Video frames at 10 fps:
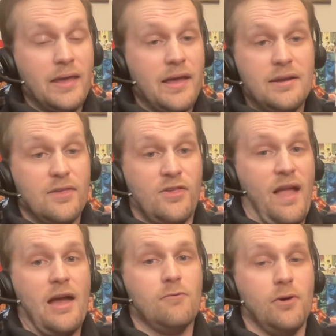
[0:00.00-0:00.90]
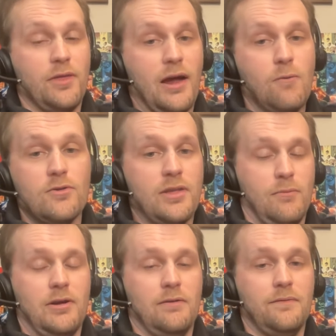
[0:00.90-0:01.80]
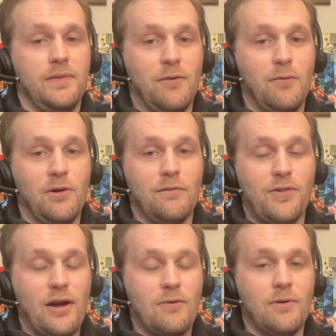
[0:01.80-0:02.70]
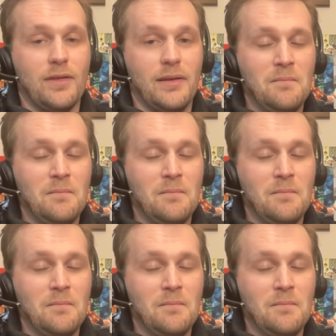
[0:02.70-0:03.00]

kind of stand with it. I wish they would have they would have stuck with it.